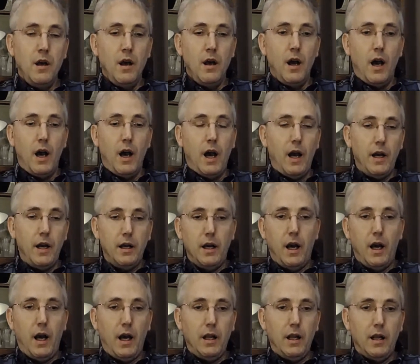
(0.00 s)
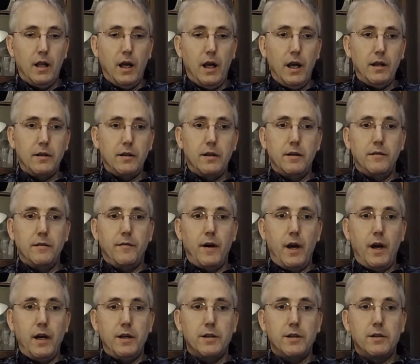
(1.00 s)
I like the
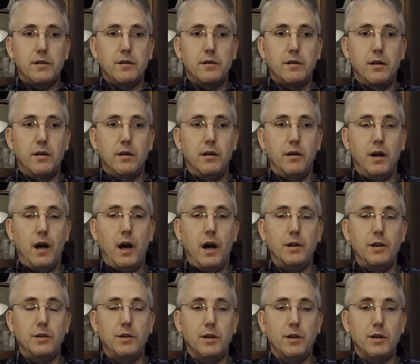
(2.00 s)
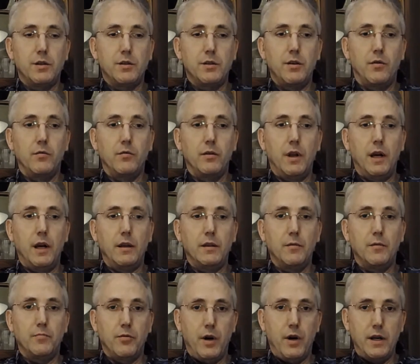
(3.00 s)
device. I just don't like the
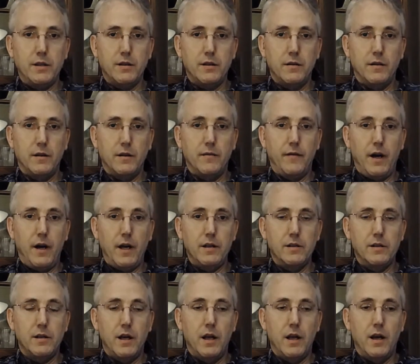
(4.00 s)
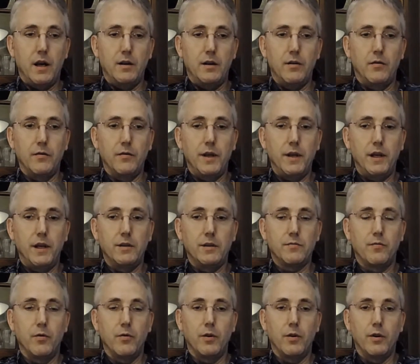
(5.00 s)
price of the device, and I don't think it's
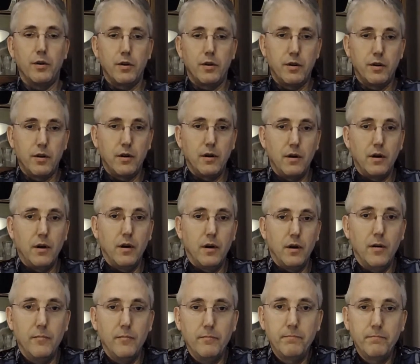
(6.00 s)
worth the